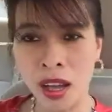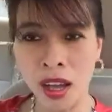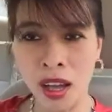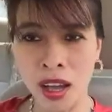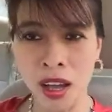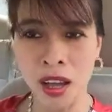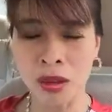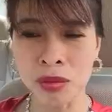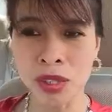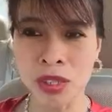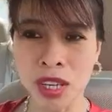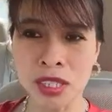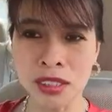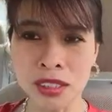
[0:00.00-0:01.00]

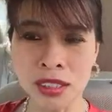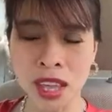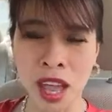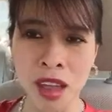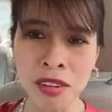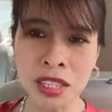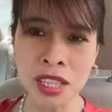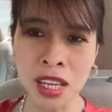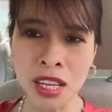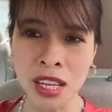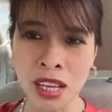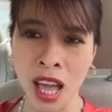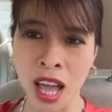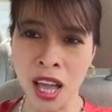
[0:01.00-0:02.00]
Everything
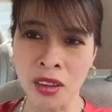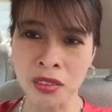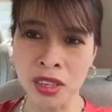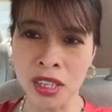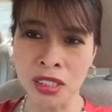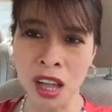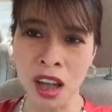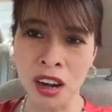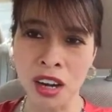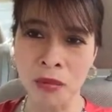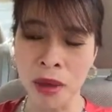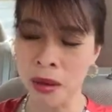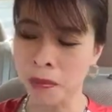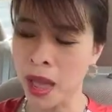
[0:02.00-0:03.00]
in life is all
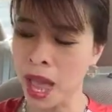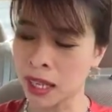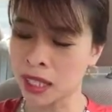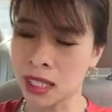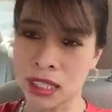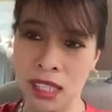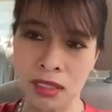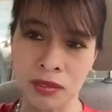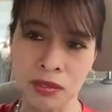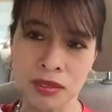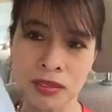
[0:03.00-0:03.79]
about packaging.